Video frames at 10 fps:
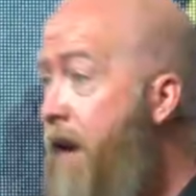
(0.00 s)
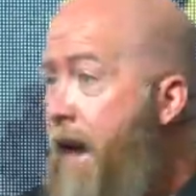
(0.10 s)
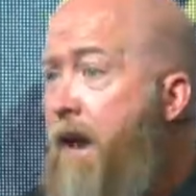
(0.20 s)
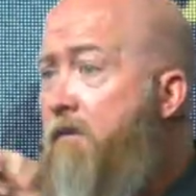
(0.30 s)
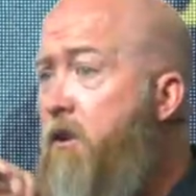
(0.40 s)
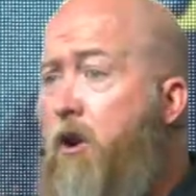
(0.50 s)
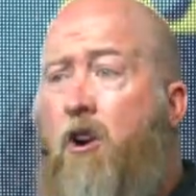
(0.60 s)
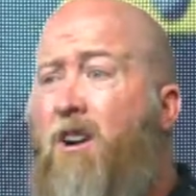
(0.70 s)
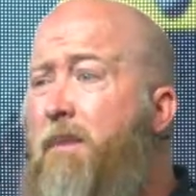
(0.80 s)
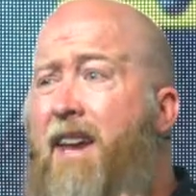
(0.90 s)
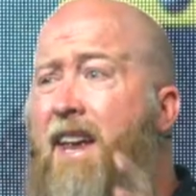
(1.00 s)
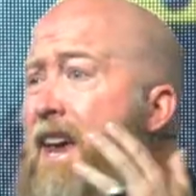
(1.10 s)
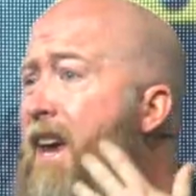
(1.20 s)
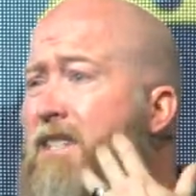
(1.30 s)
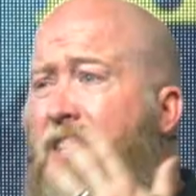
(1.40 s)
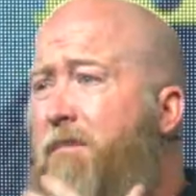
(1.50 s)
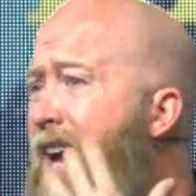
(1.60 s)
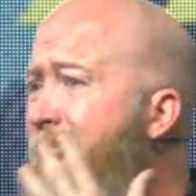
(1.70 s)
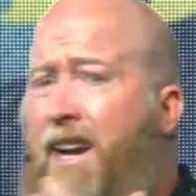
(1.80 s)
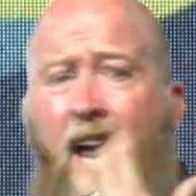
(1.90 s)
And, and if you heard me in
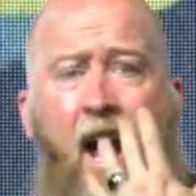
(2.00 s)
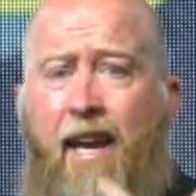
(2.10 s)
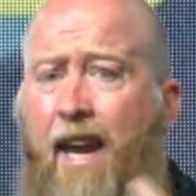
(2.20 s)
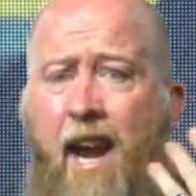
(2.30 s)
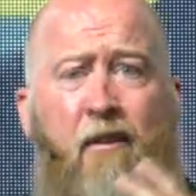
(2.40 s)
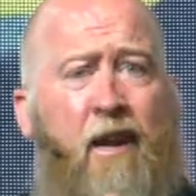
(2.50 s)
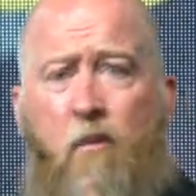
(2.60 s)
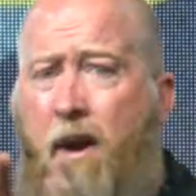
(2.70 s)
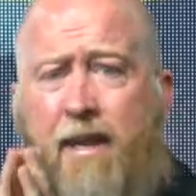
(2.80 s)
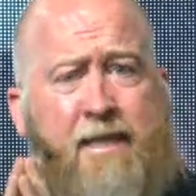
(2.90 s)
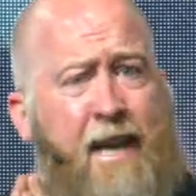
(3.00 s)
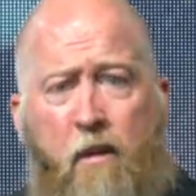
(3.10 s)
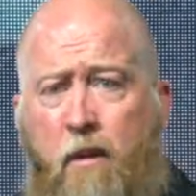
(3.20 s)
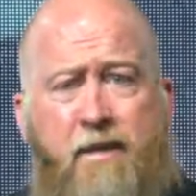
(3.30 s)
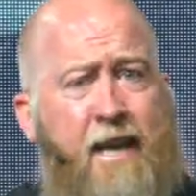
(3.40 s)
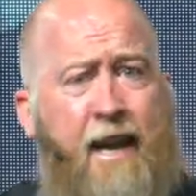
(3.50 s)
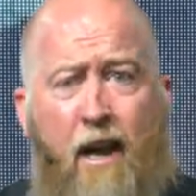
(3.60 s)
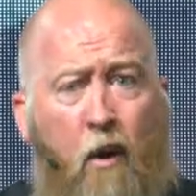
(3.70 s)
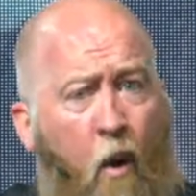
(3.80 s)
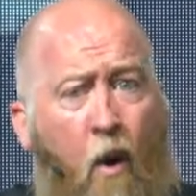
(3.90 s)
some kind of cocky, arrogant way, that's not what I'm
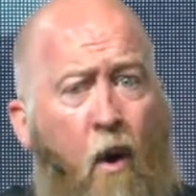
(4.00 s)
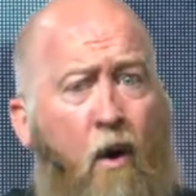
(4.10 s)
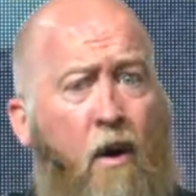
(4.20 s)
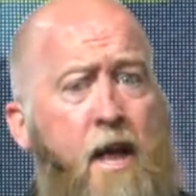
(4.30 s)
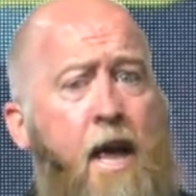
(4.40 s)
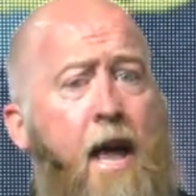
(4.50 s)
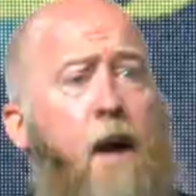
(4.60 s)
saying at all.